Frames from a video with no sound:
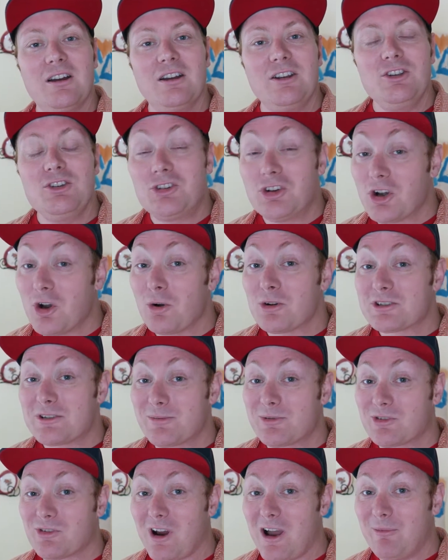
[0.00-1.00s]
you should go and
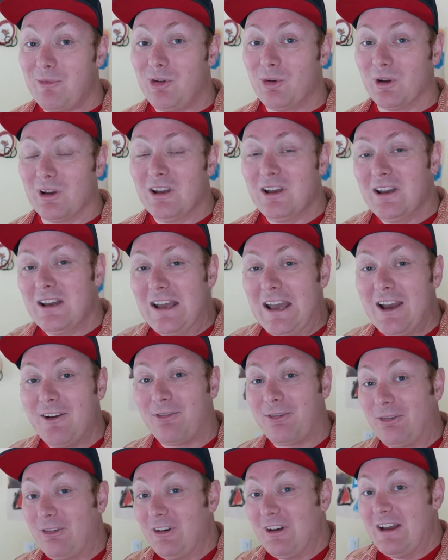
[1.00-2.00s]
subscribe to it.
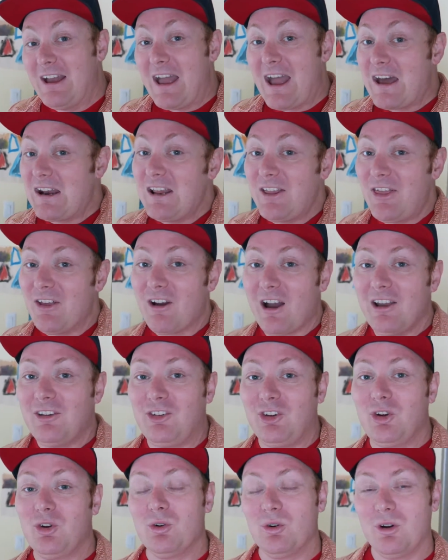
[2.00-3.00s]
If anything I
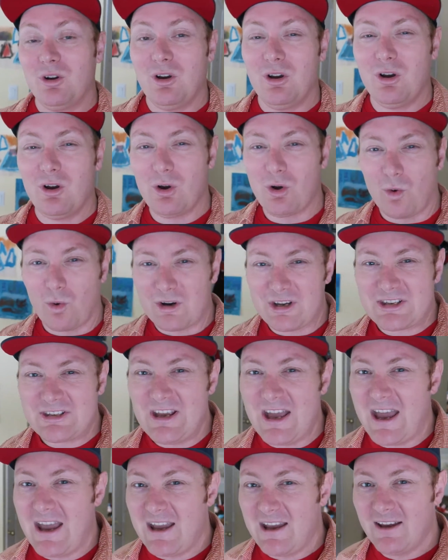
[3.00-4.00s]
do or
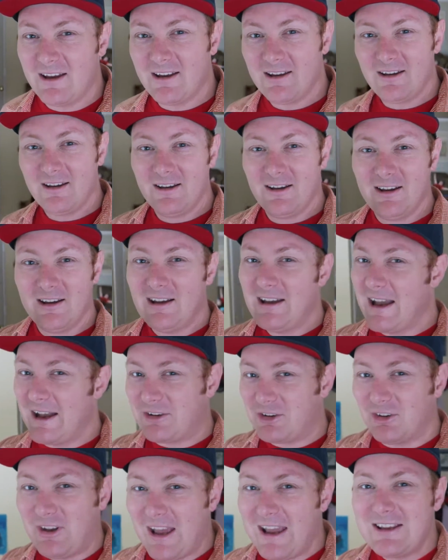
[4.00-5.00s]
say
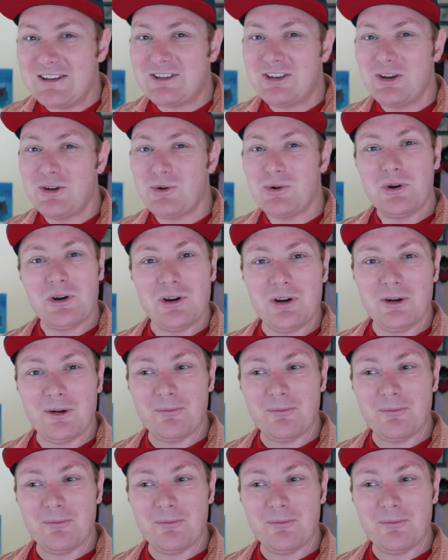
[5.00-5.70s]
entertains you,